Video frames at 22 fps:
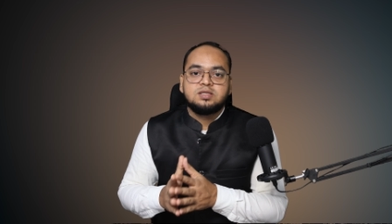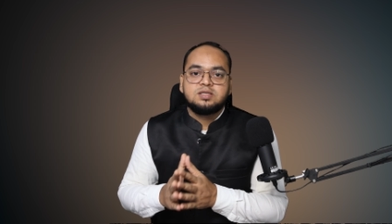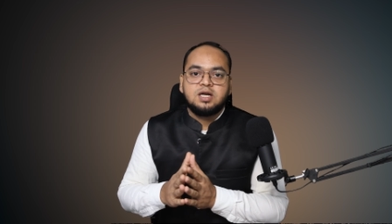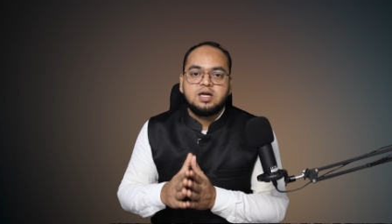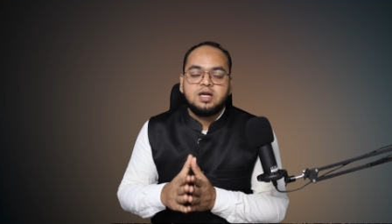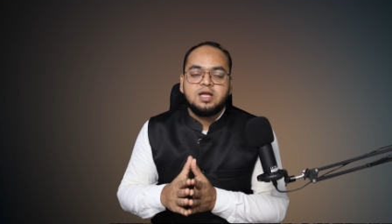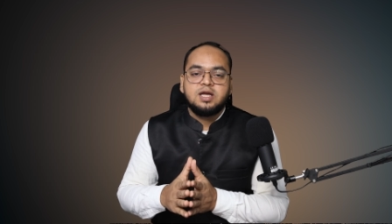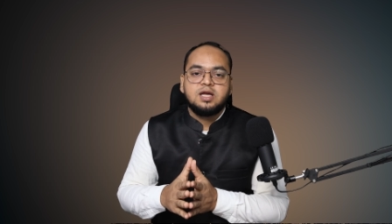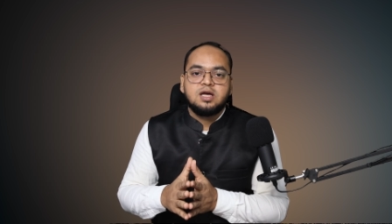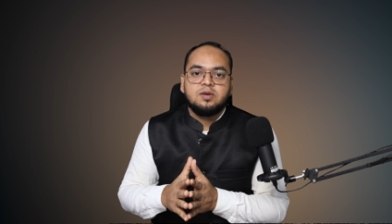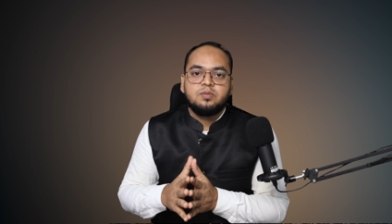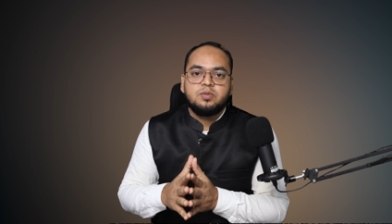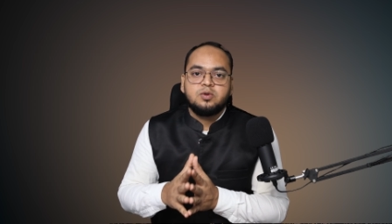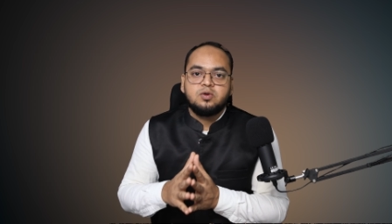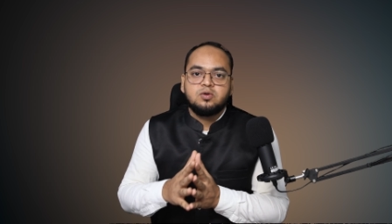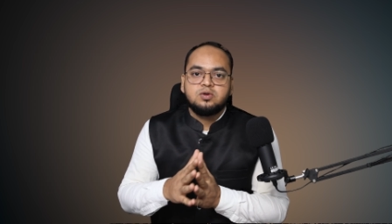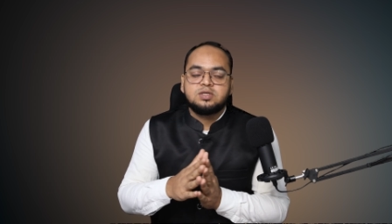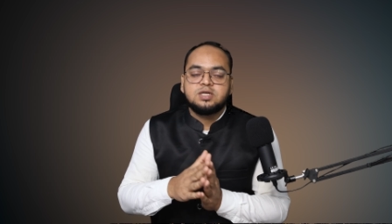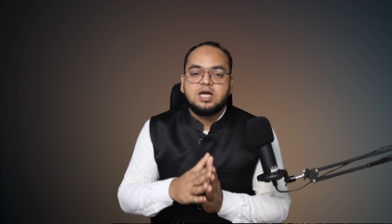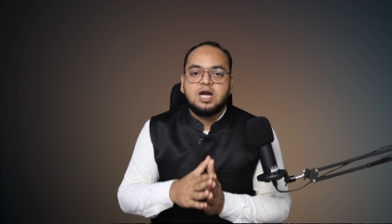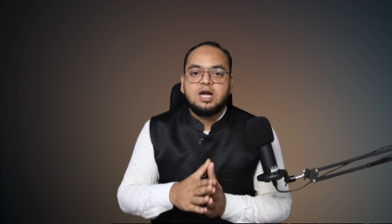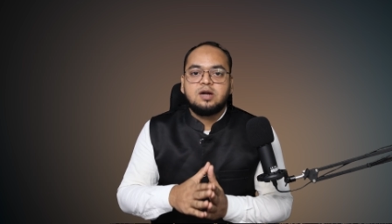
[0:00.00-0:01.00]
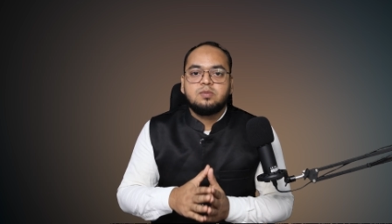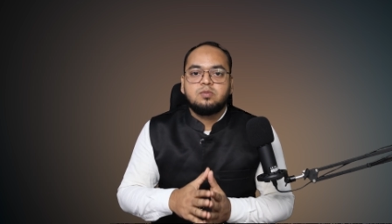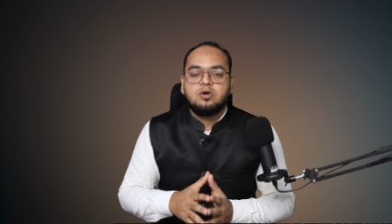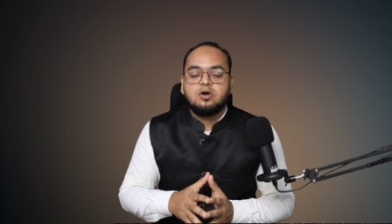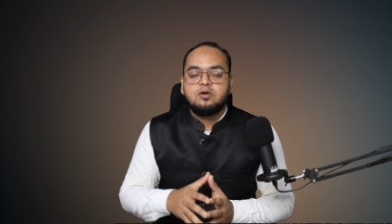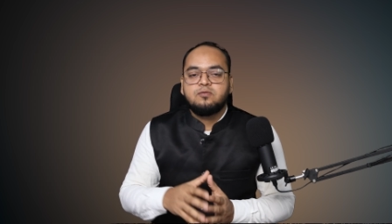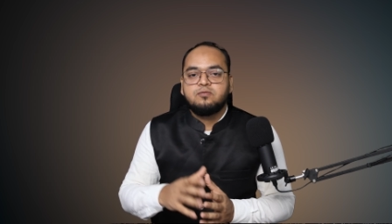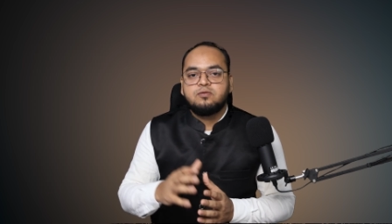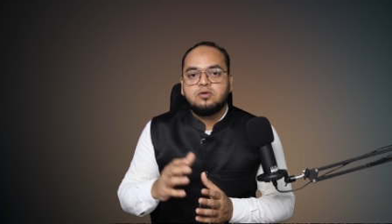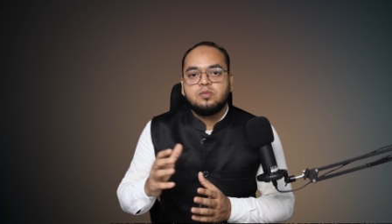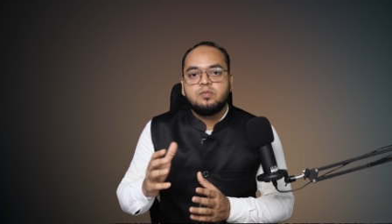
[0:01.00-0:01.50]
setting up your
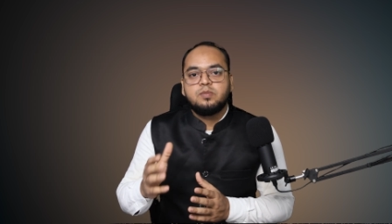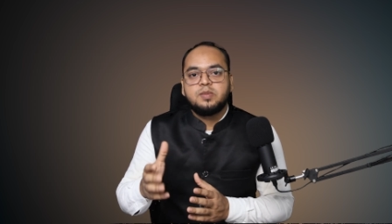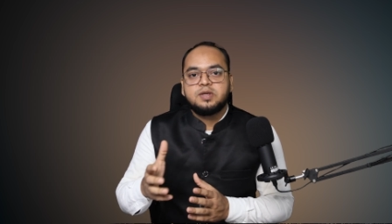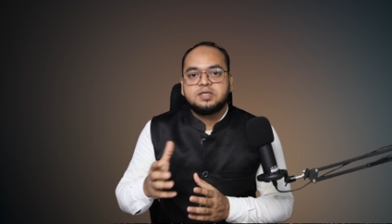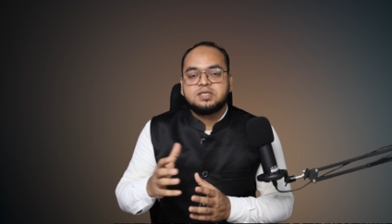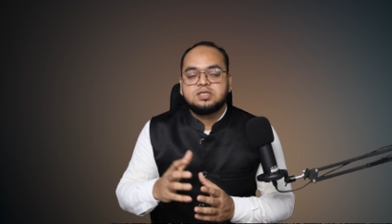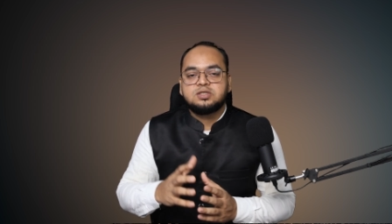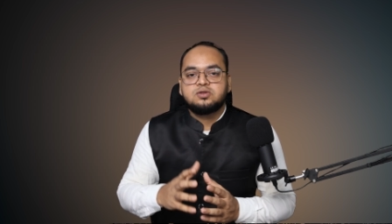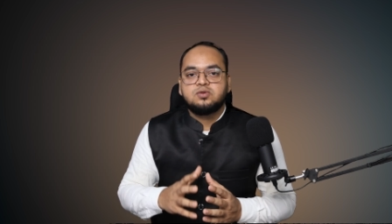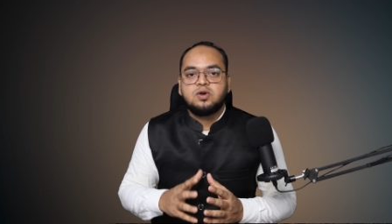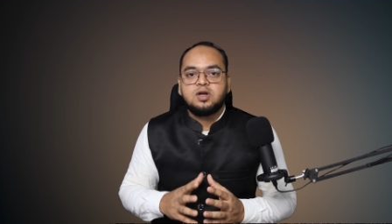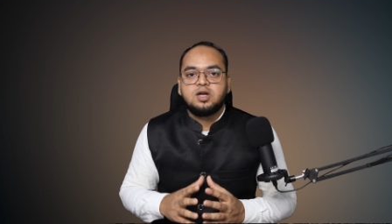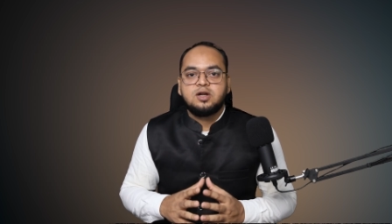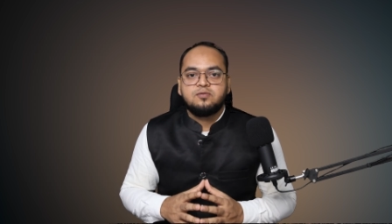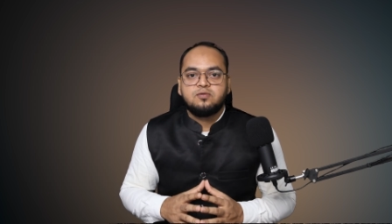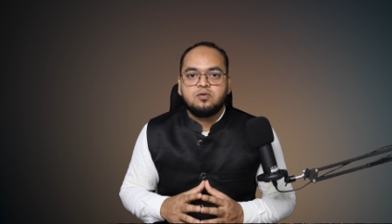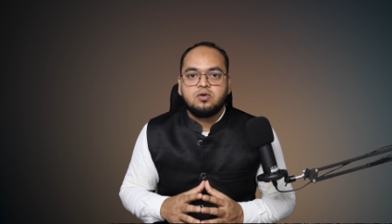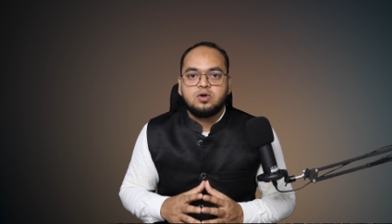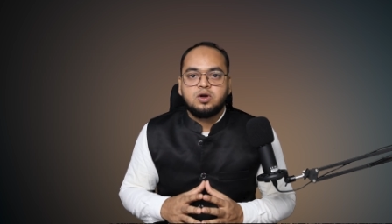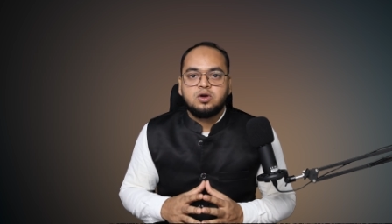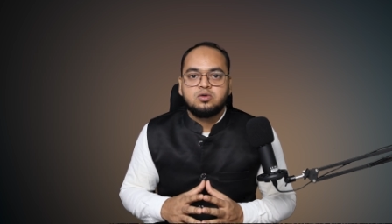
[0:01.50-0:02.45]
chatbot from Message twenty-four